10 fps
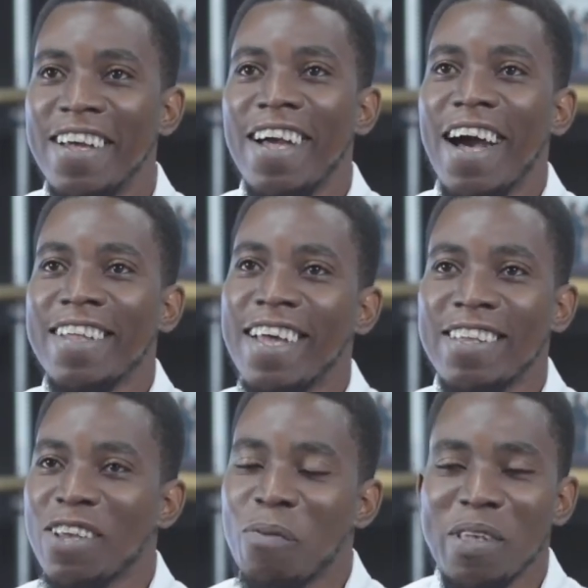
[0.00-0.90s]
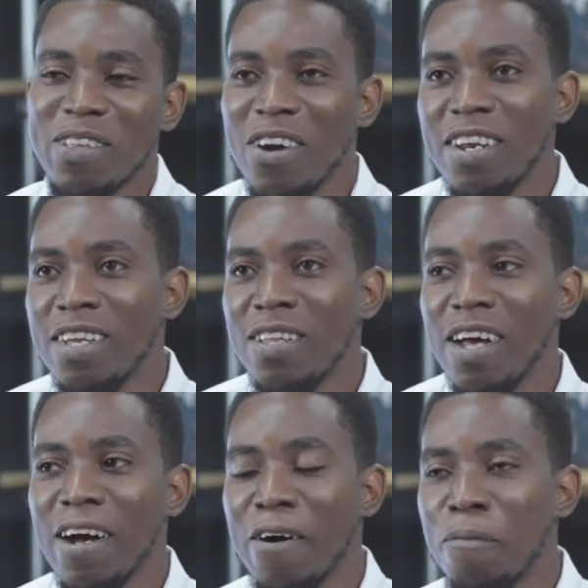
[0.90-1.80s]
And that's how we started.
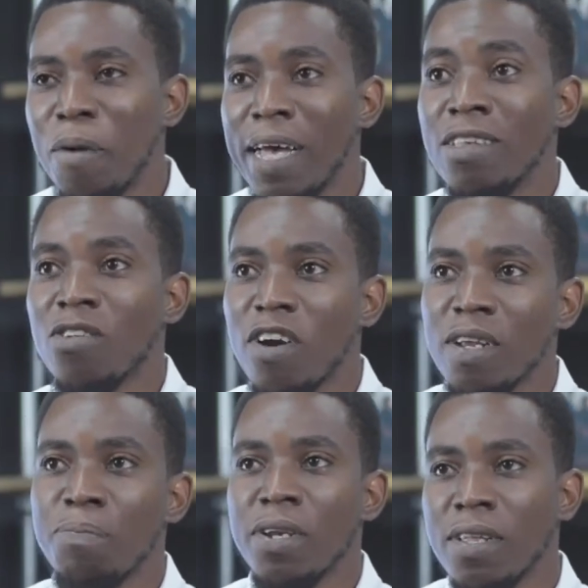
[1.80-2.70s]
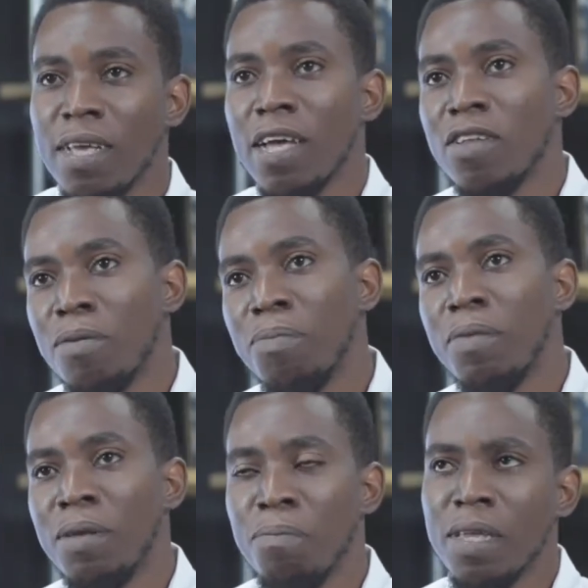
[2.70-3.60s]
I started putting together
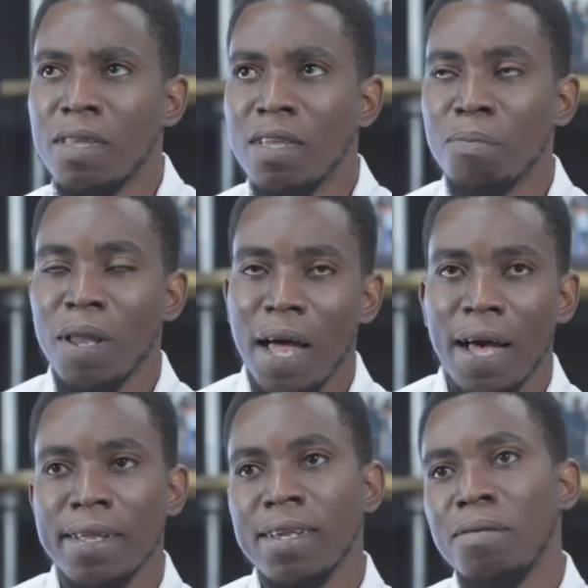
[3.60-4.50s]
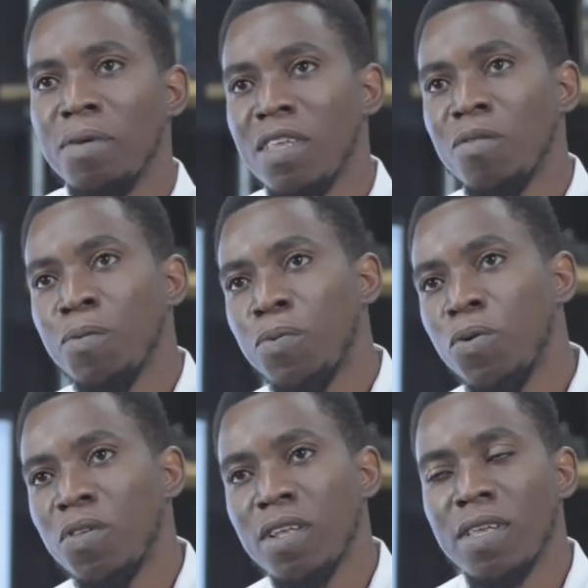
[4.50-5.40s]
the business plan and the business
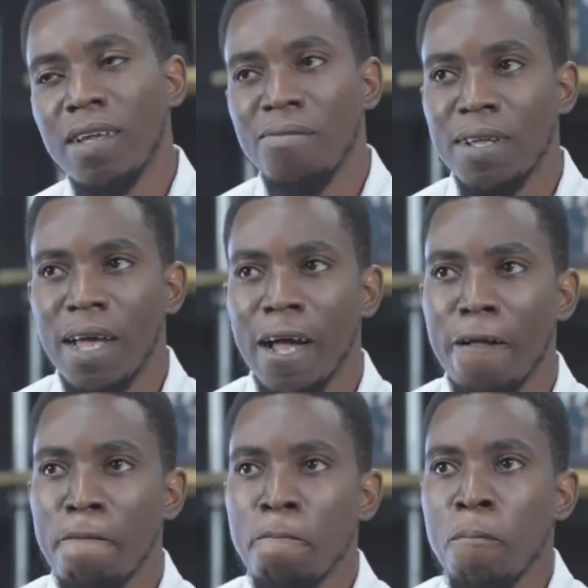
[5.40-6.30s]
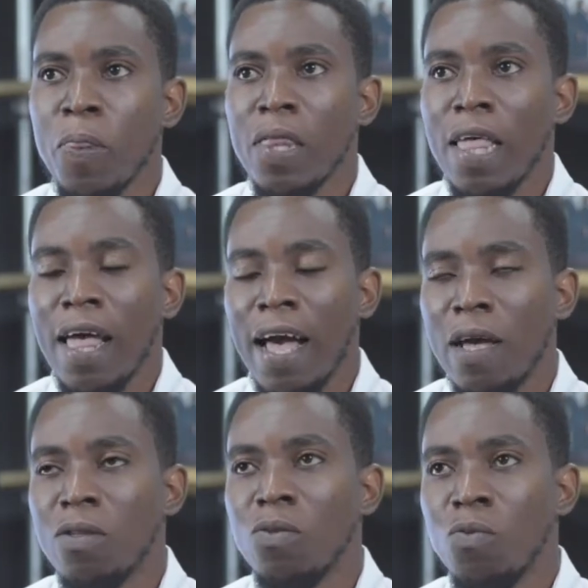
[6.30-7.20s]
proposal and stuff like that.
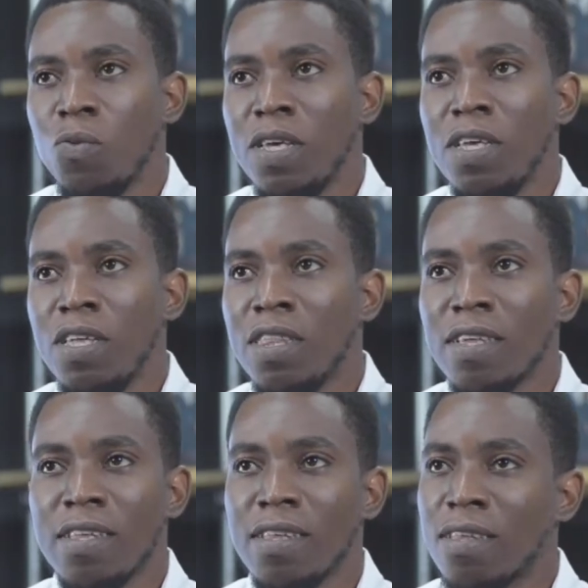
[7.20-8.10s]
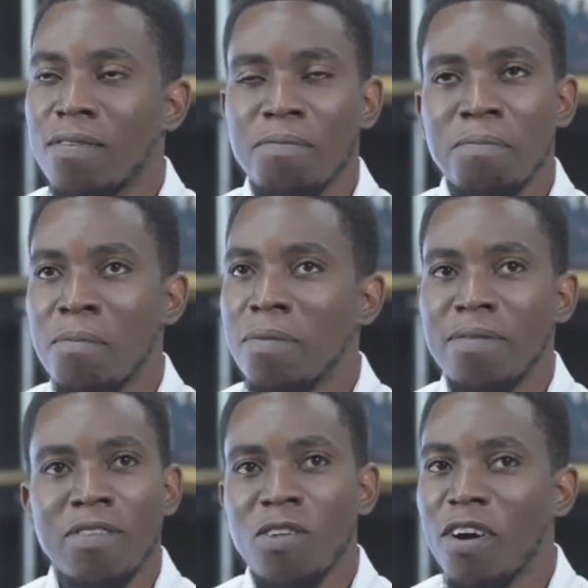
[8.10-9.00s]
And we just
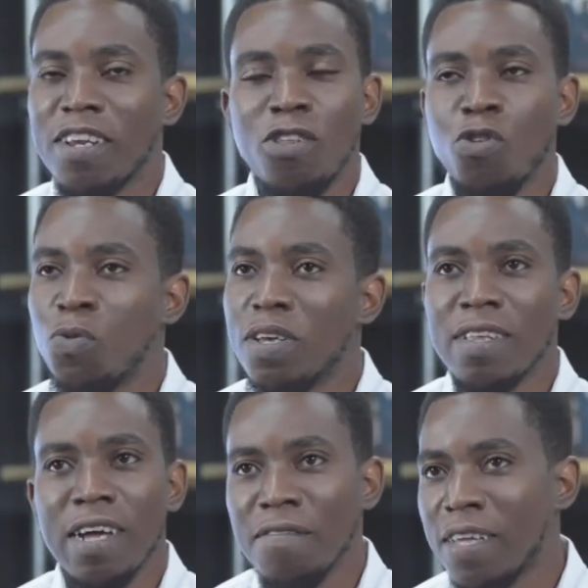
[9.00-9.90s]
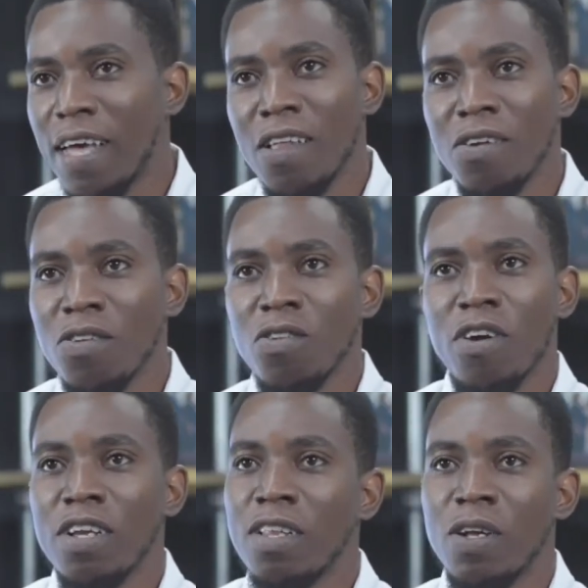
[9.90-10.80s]
started shooting stuff together,
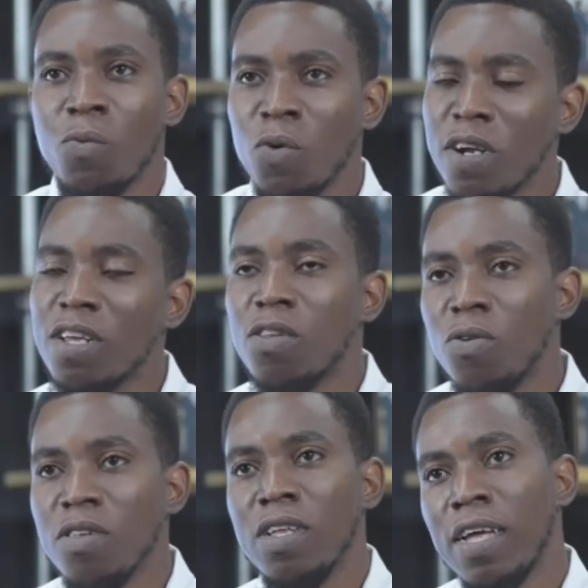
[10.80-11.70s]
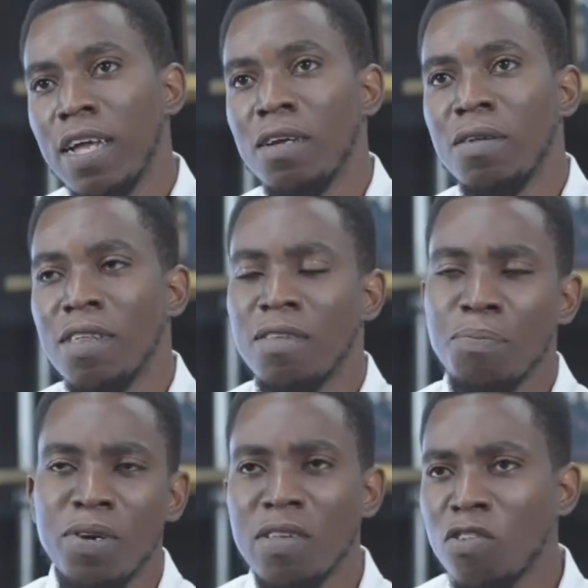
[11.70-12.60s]
started like working closer together, just
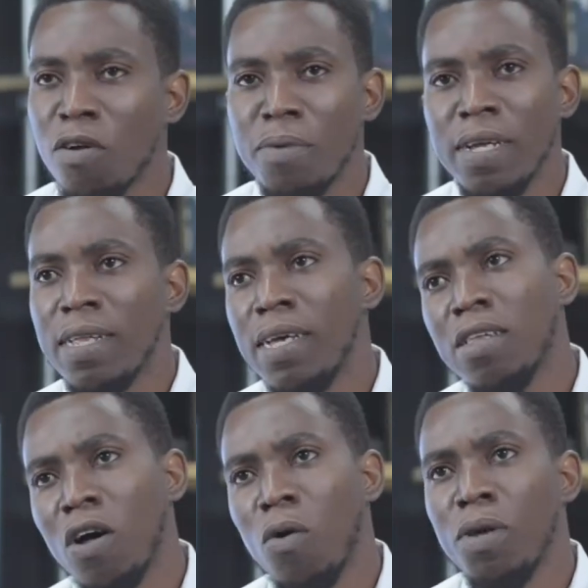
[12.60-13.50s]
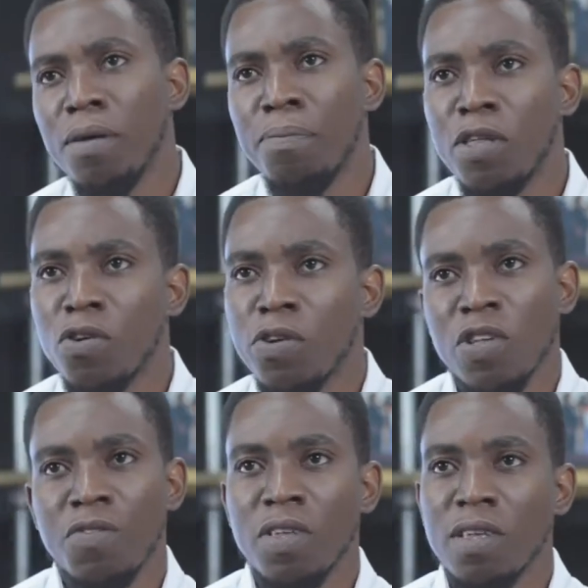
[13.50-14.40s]
brainstorming ideas of how we could pitch our
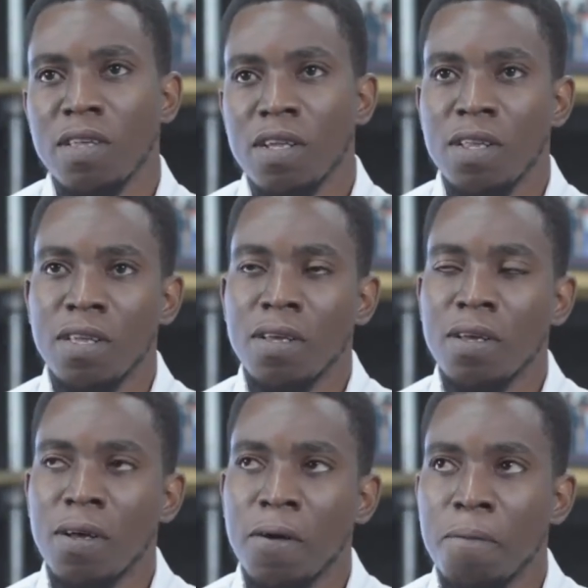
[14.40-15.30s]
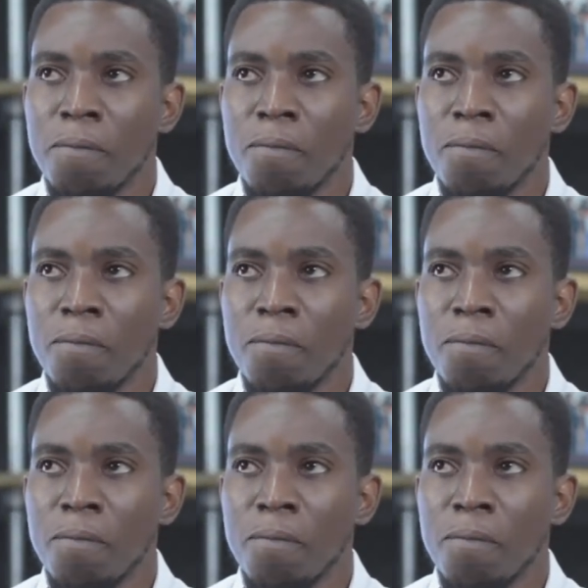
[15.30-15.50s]
services to